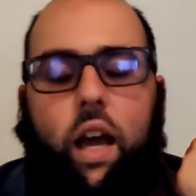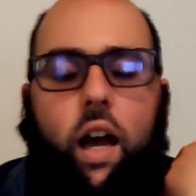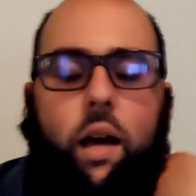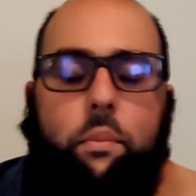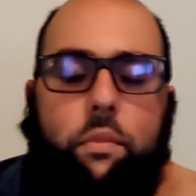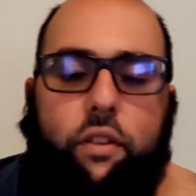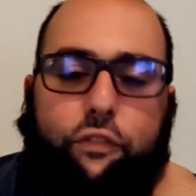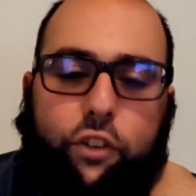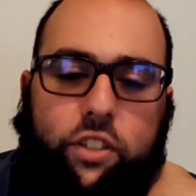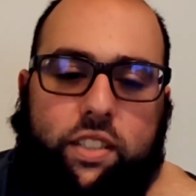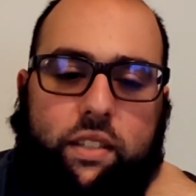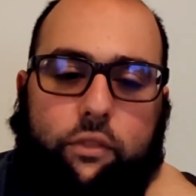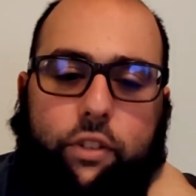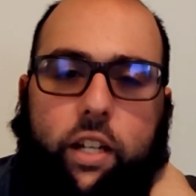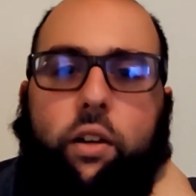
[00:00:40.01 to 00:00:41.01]
Um, the
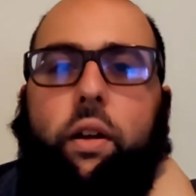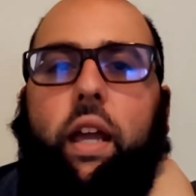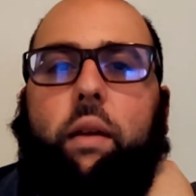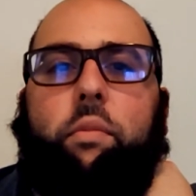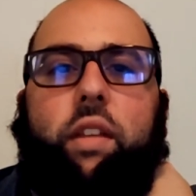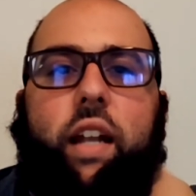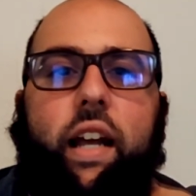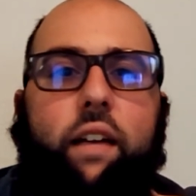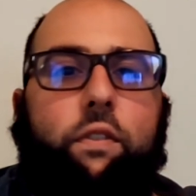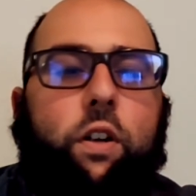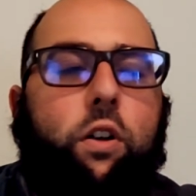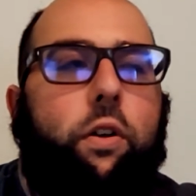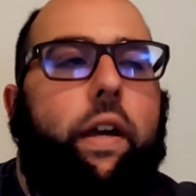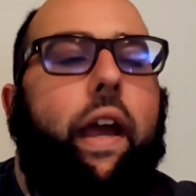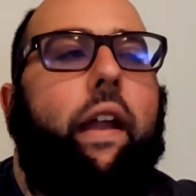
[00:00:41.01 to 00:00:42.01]
first video game that I
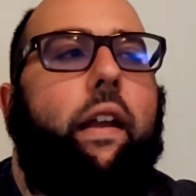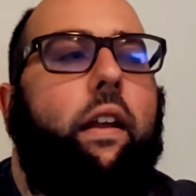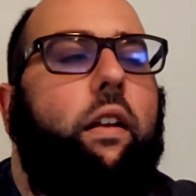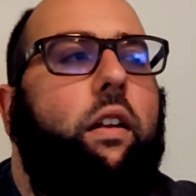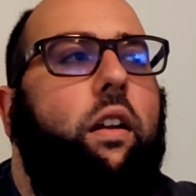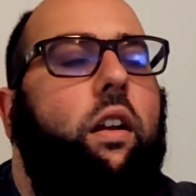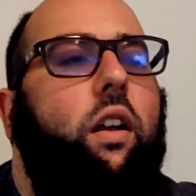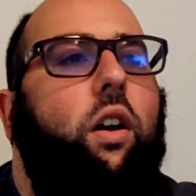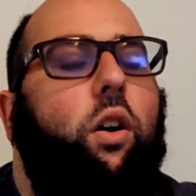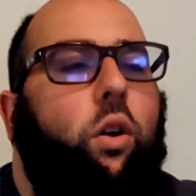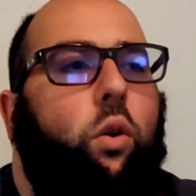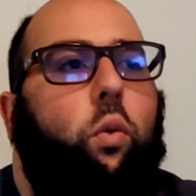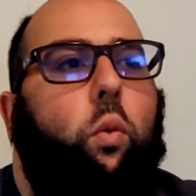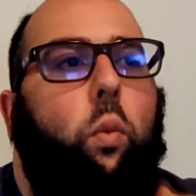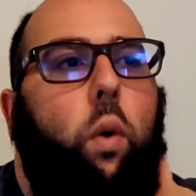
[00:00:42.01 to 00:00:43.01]
ever created
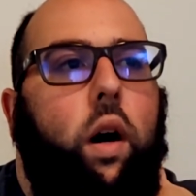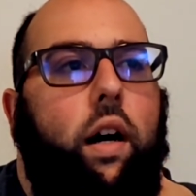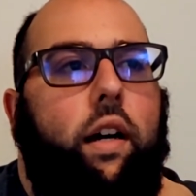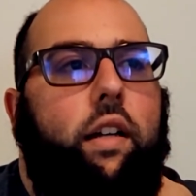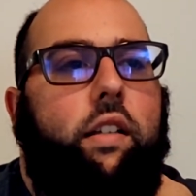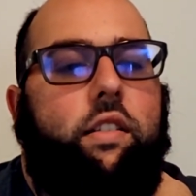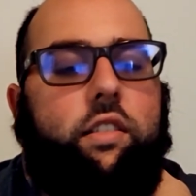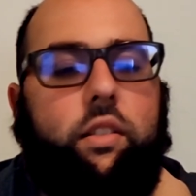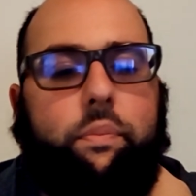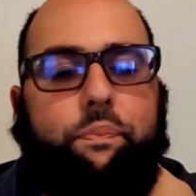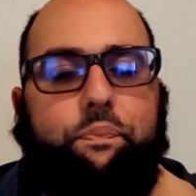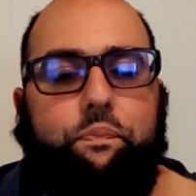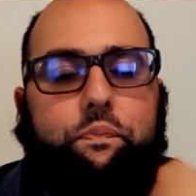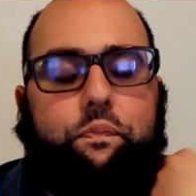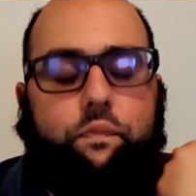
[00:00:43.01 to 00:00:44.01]
was
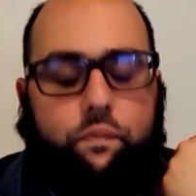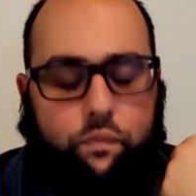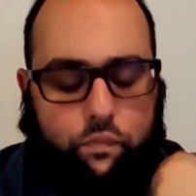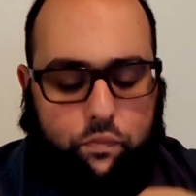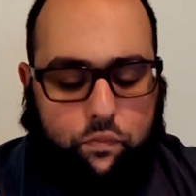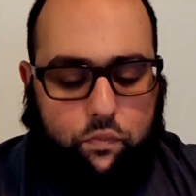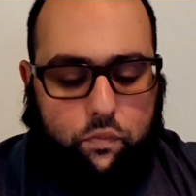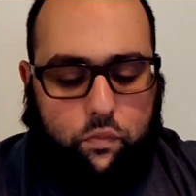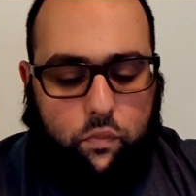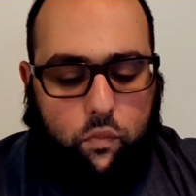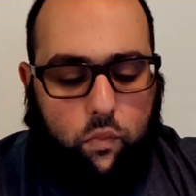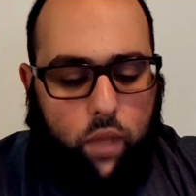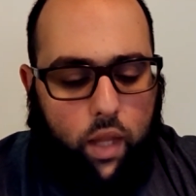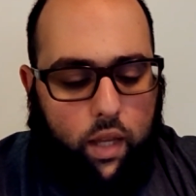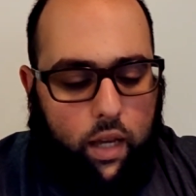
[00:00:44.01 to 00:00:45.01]

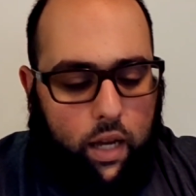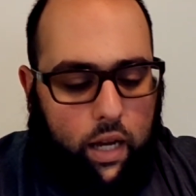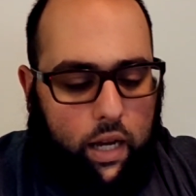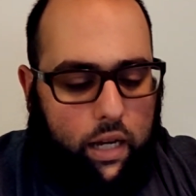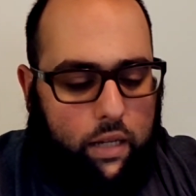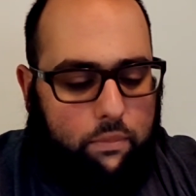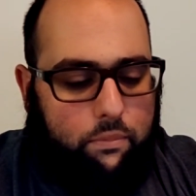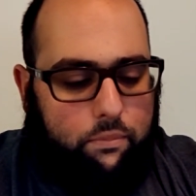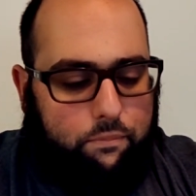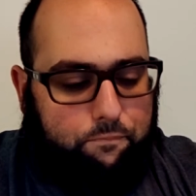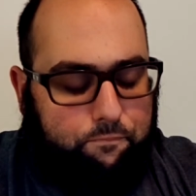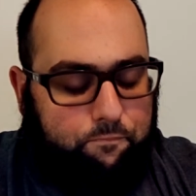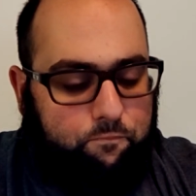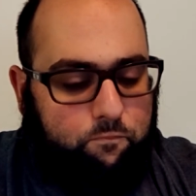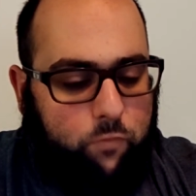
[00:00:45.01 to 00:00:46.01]

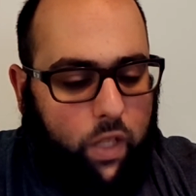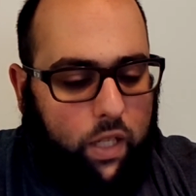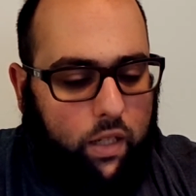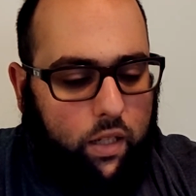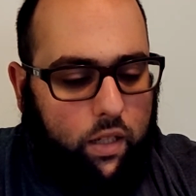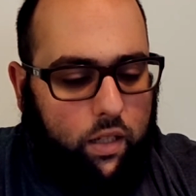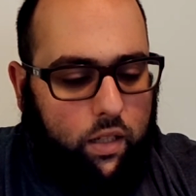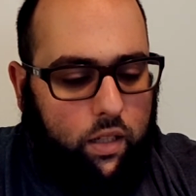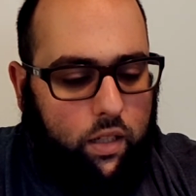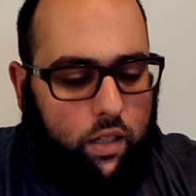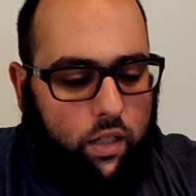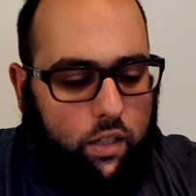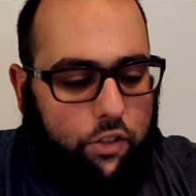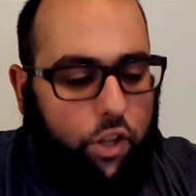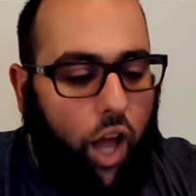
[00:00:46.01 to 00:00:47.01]
um,
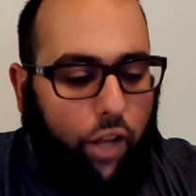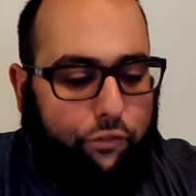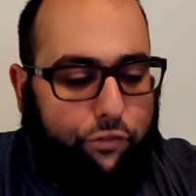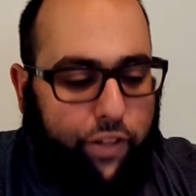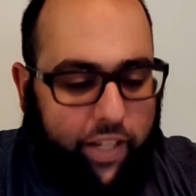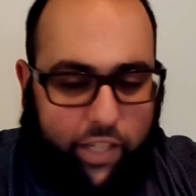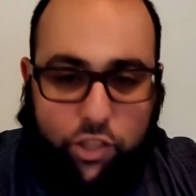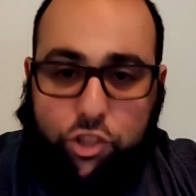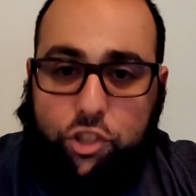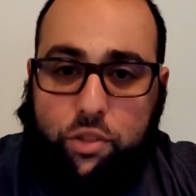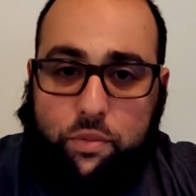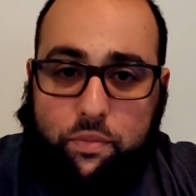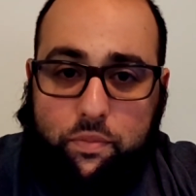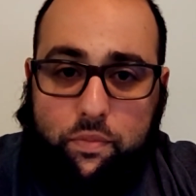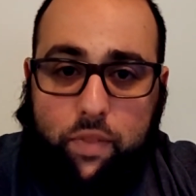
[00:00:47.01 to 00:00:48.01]
not
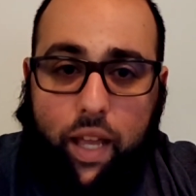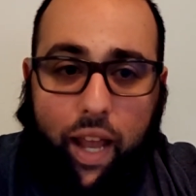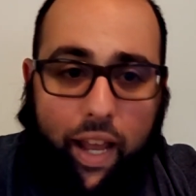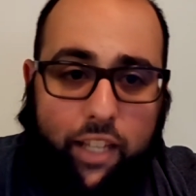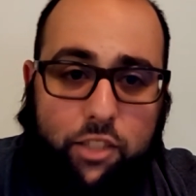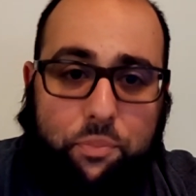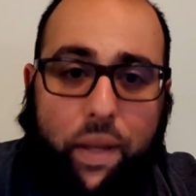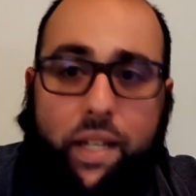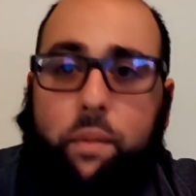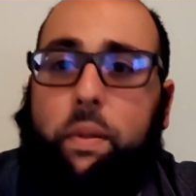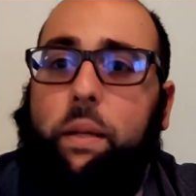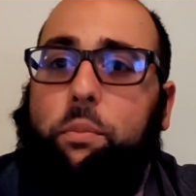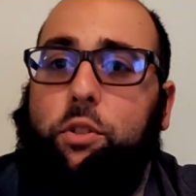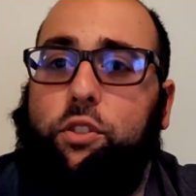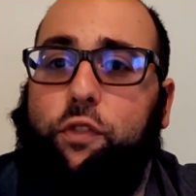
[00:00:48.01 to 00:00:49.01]
finished, as many
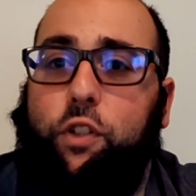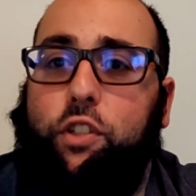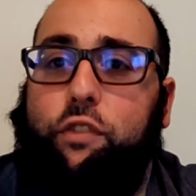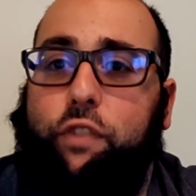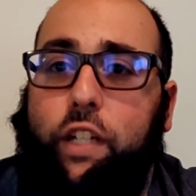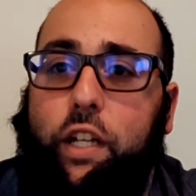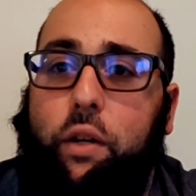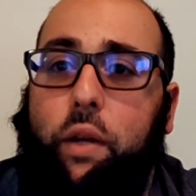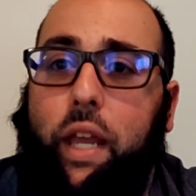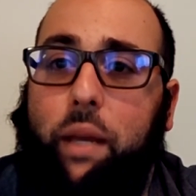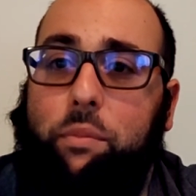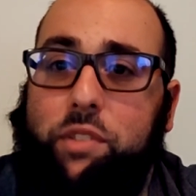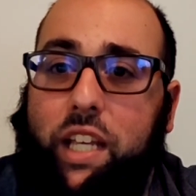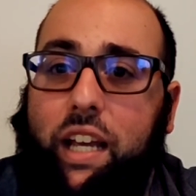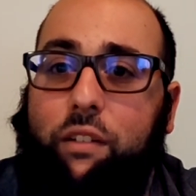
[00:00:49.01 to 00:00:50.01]
people's first video
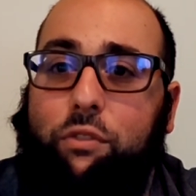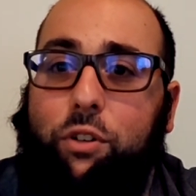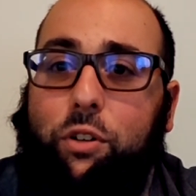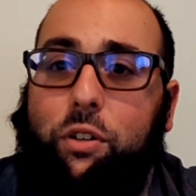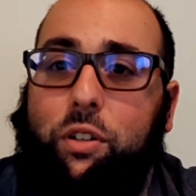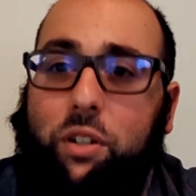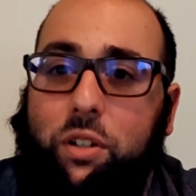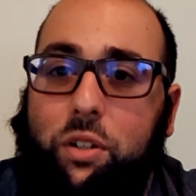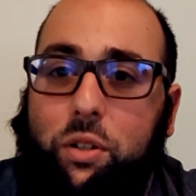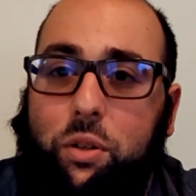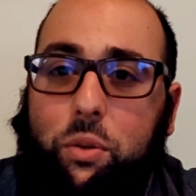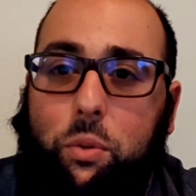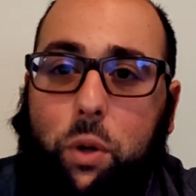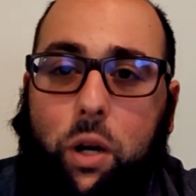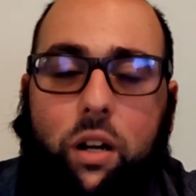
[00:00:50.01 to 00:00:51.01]
games ever
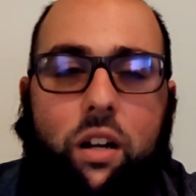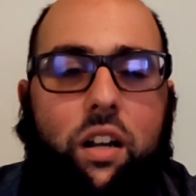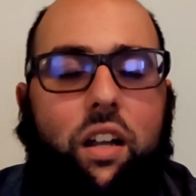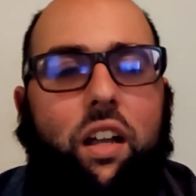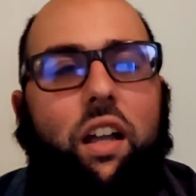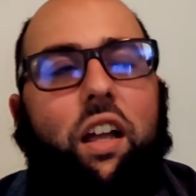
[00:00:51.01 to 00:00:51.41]
were.